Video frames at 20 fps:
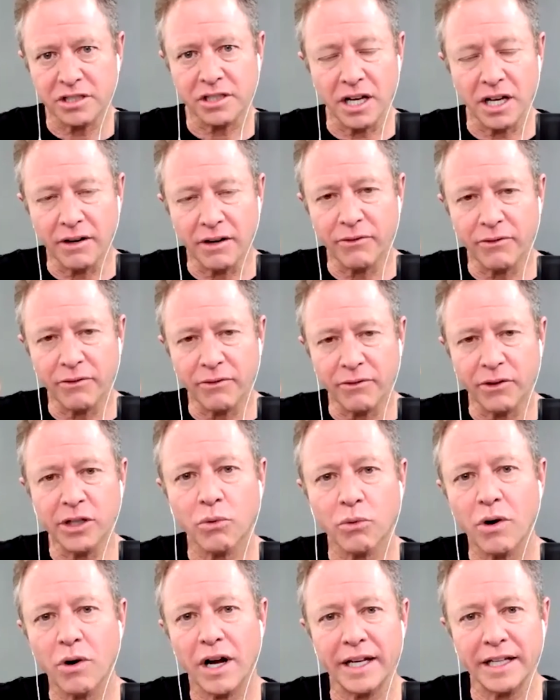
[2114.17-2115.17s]

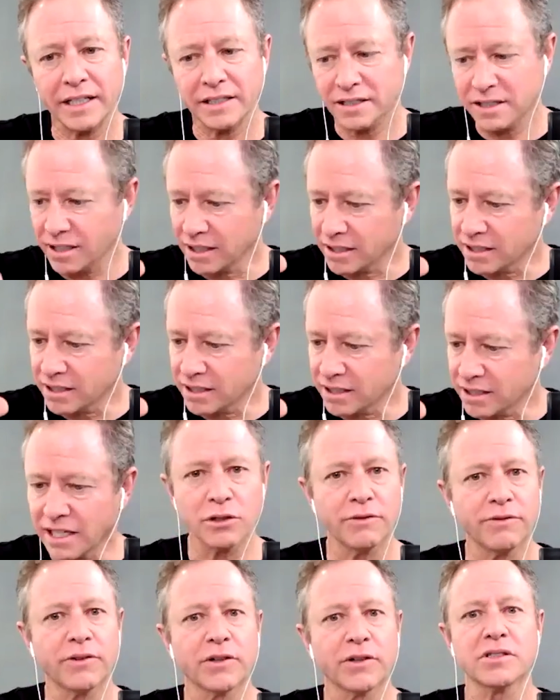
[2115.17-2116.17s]
Discovering your why is the
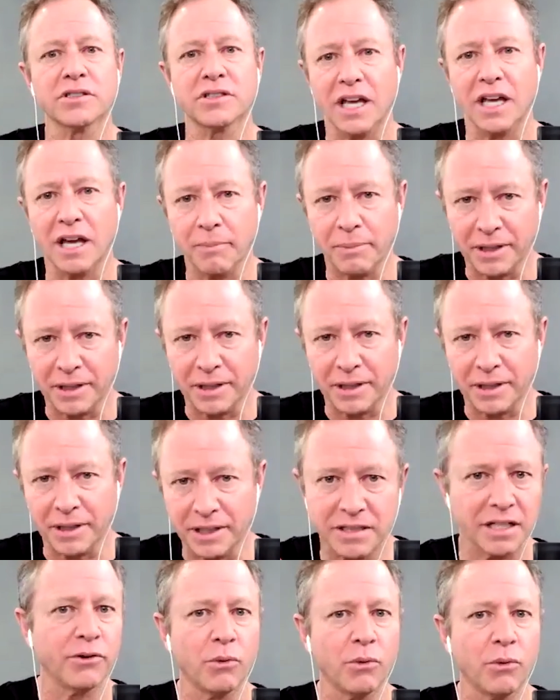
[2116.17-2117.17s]
essential first step
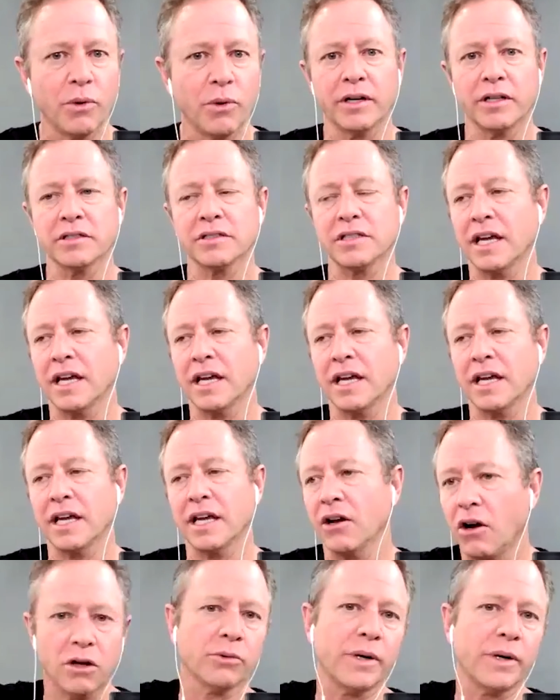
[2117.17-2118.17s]
in self-awareness,
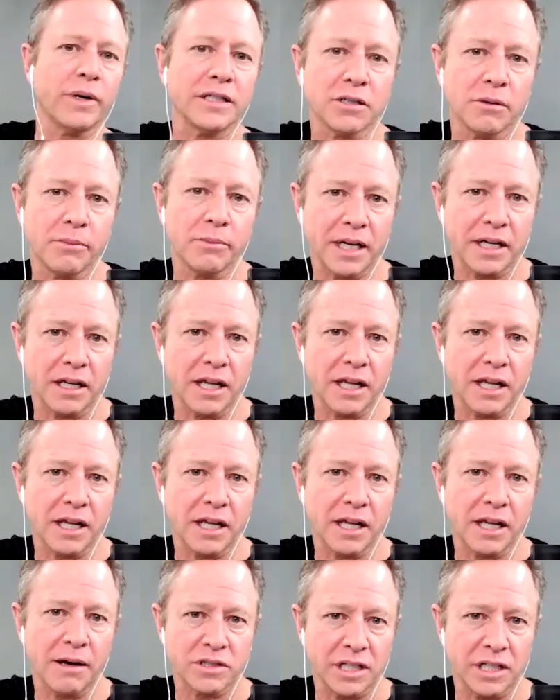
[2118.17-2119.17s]
and all the rest will make a
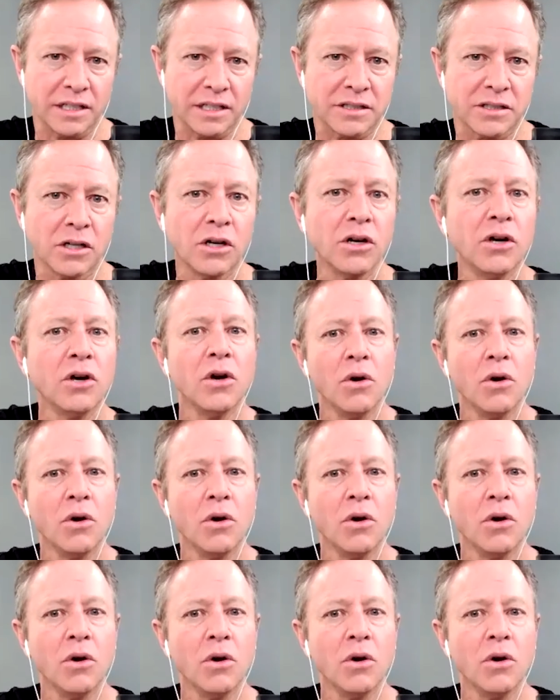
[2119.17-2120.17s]
lot more sense
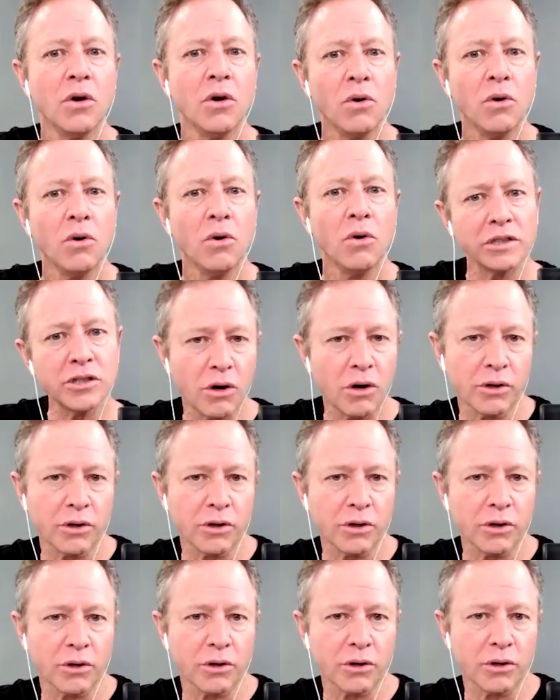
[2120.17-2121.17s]
once you
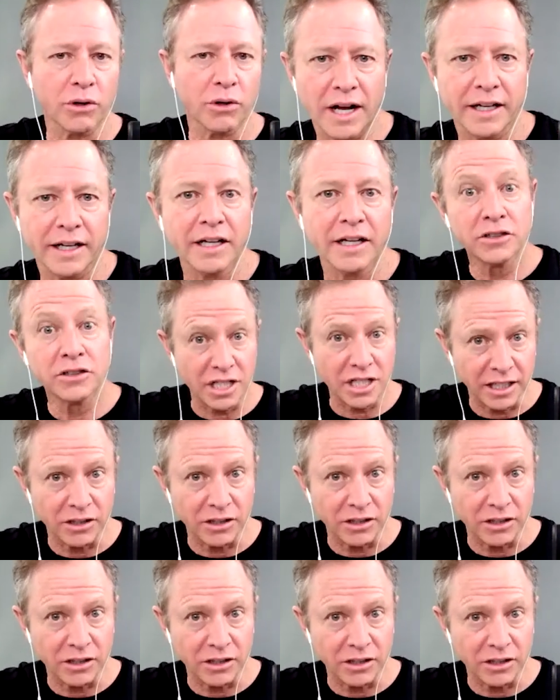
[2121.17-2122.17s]
know your why.
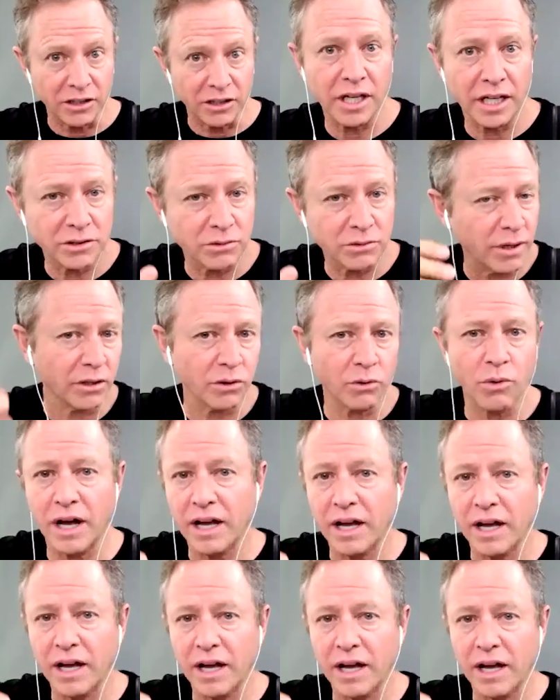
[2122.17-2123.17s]
Just like in your case,
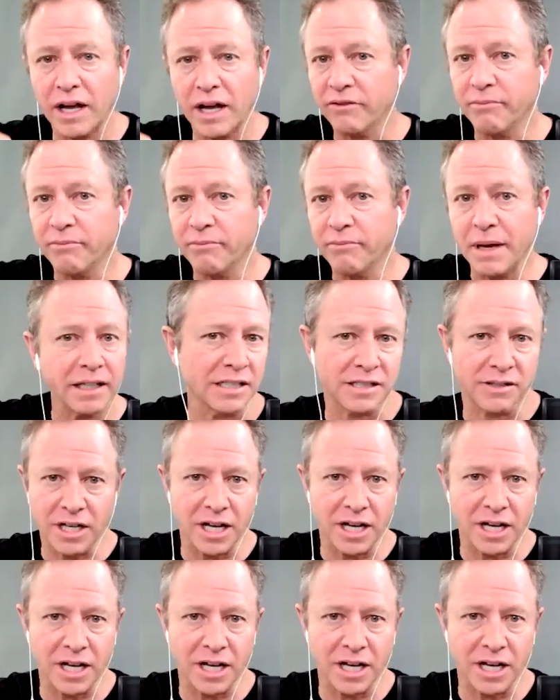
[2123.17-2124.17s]
right? Your why of making
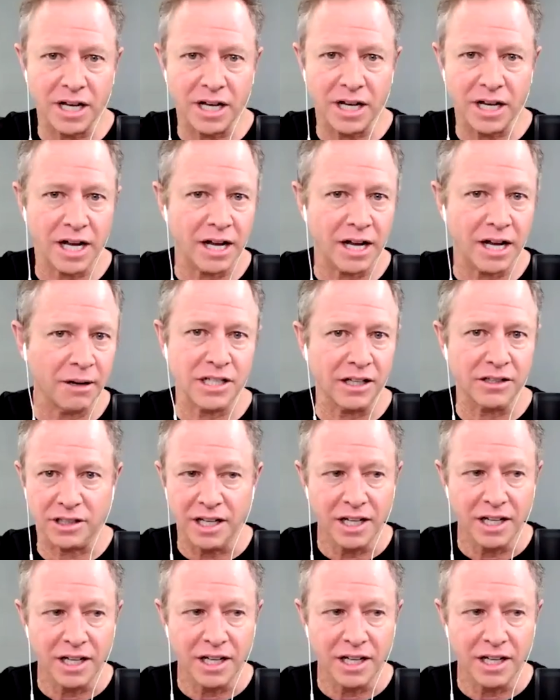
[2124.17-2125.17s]
sense of the complex and
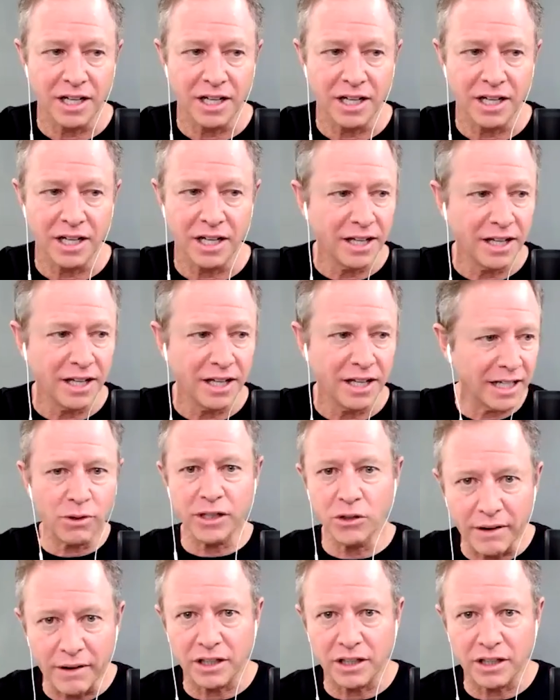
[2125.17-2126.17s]
challenging. That's what you
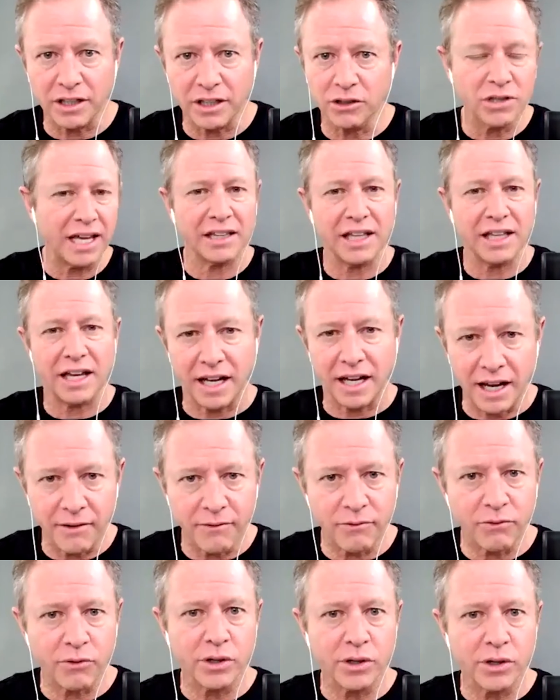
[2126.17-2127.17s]
do everything. You take
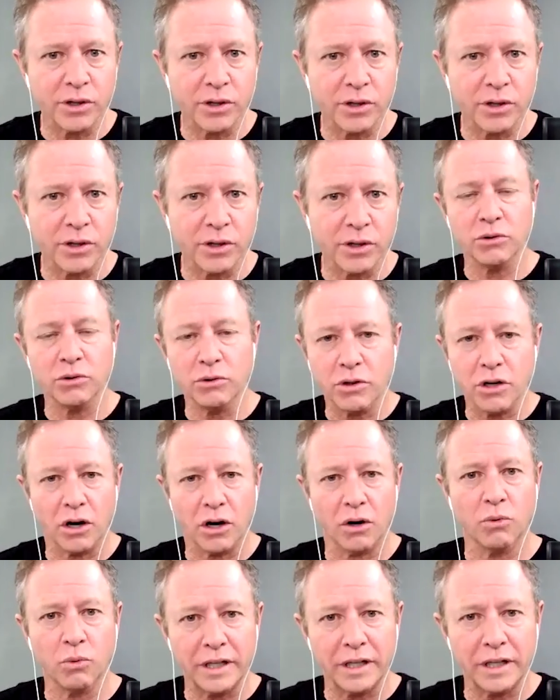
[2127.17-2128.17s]
that
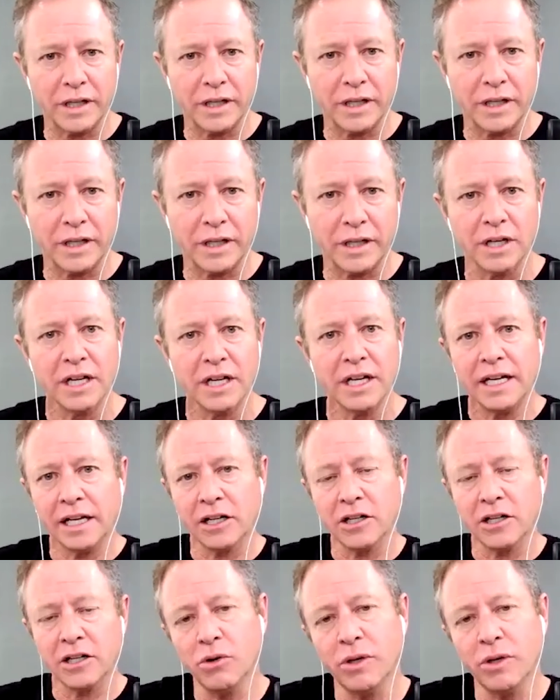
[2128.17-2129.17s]
everywhere you go with you,
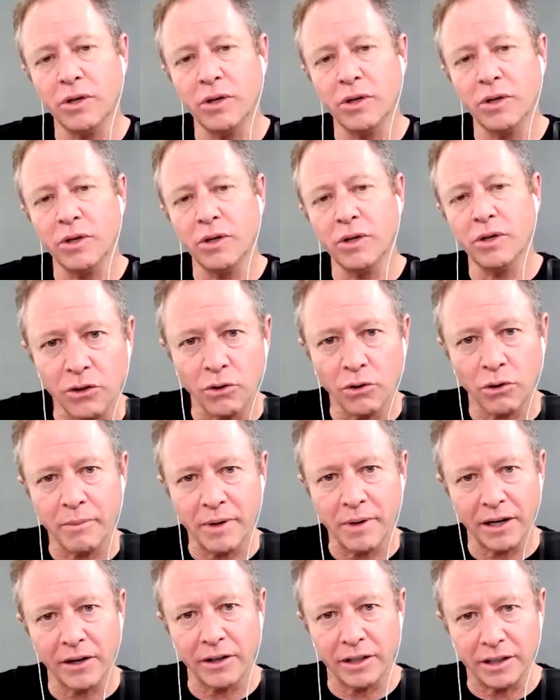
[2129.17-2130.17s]
including in
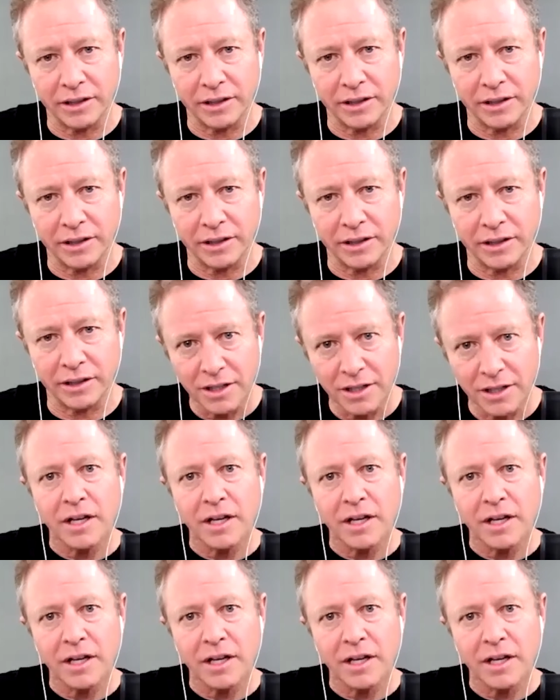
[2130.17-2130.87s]
your marriage.